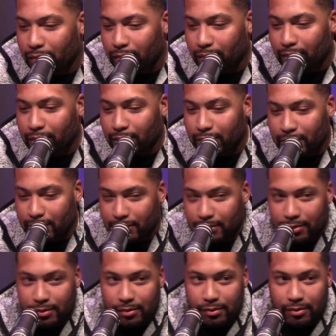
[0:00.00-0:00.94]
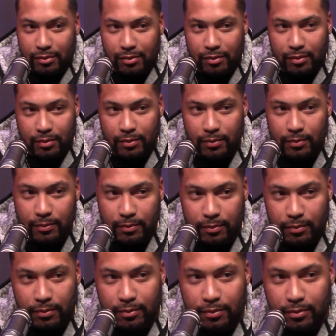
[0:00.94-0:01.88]
Like African
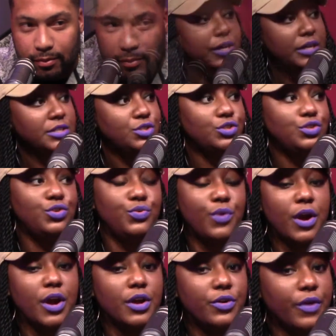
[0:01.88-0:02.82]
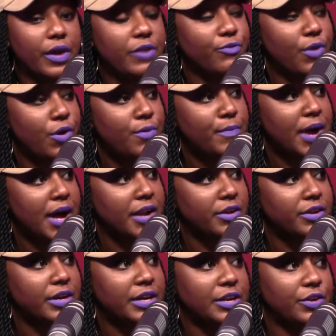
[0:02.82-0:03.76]
American boys, you are a great role
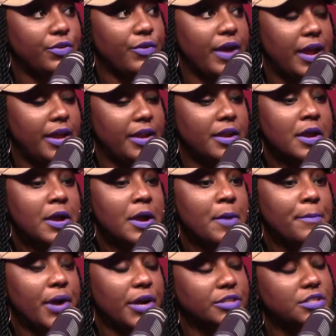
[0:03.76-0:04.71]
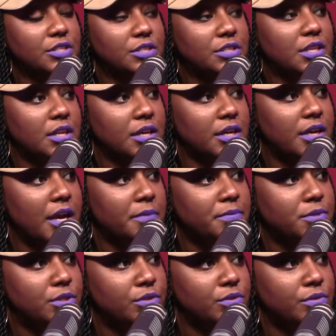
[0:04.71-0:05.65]
model and a great person to look up
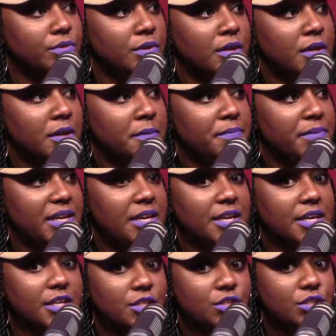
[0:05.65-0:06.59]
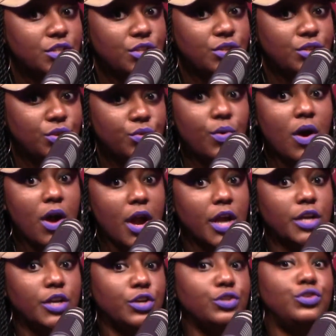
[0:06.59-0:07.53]
to. because
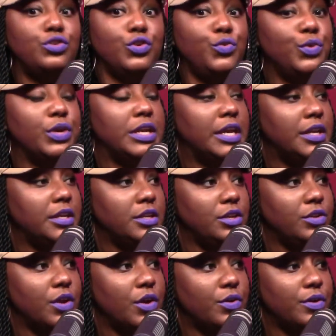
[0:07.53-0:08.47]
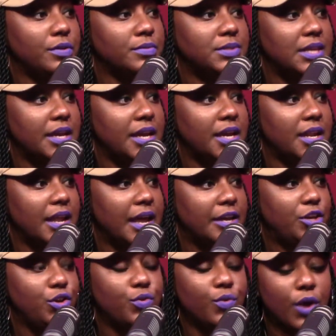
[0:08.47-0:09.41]
you're doing it. You know what I'm saying?
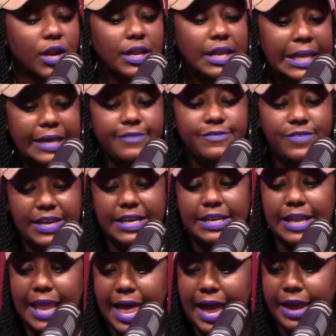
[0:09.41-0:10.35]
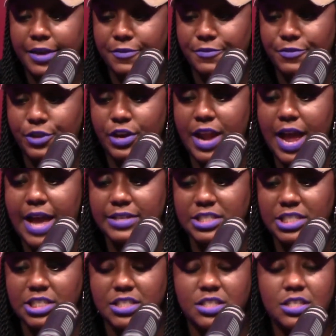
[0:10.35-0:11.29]
Like, you are living life. You're
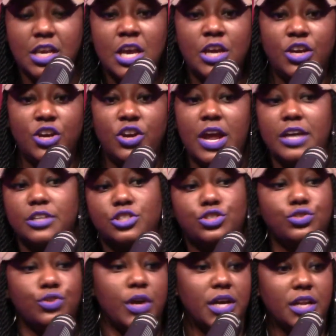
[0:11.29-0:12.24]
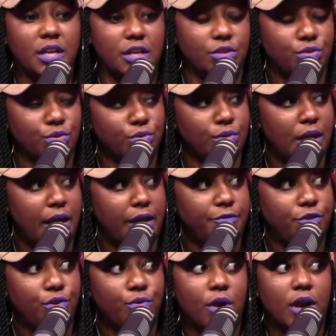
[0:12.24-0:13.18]
not struggling through
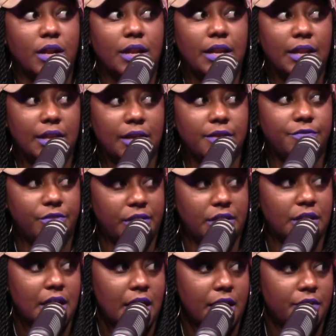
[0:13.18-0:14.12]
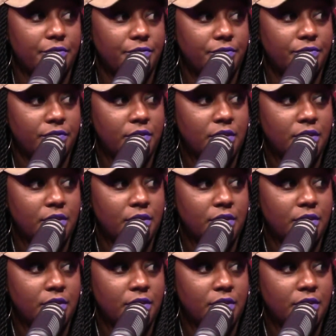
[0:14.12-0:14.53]
life. You are living life.